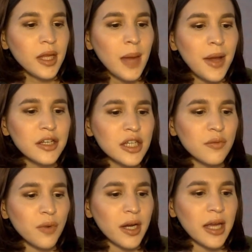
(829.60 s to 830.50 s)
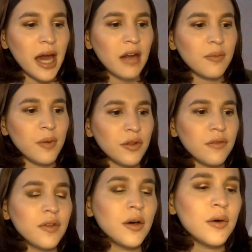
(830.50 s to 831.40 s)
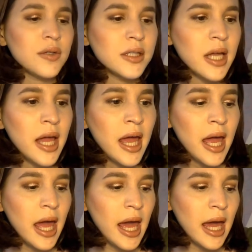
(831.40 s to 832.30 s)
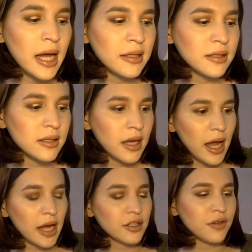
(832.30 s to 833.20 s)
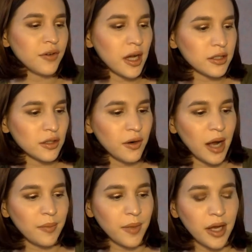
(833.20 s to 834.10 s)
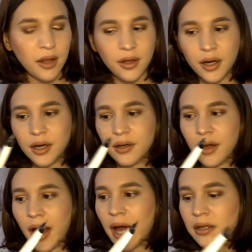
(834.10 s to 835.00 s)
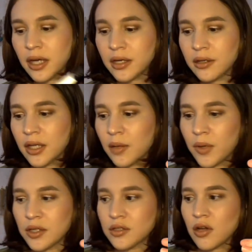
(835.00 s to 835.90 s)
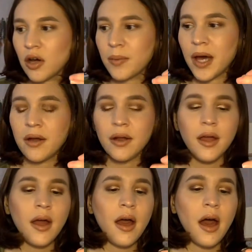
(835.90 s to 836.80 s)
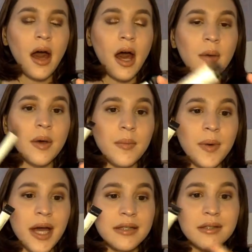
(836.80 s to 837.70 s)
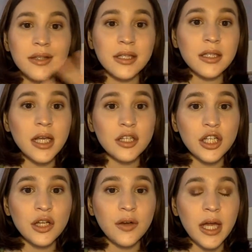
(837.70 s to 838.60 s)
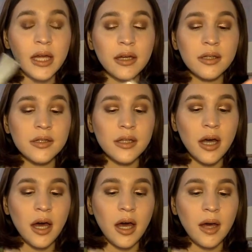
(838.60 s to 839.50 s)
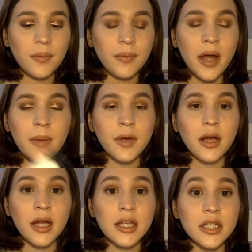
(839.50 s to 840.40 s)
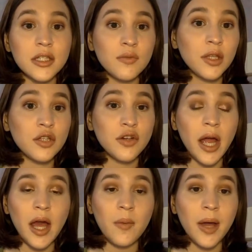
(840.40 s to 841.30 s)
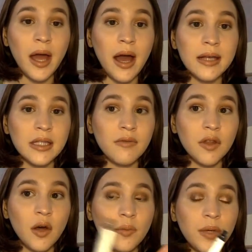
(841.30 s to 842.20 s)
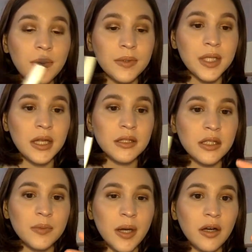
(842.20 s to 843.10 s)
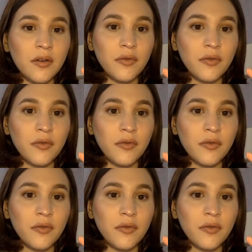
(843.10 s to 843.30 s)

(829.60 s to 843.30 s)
actually running out of both of those. And I actually forgot to grab my other eyeliner that I wanted to talk about. But this is actually a great primer. It doesn't really dry out my eyes, even though people say this is better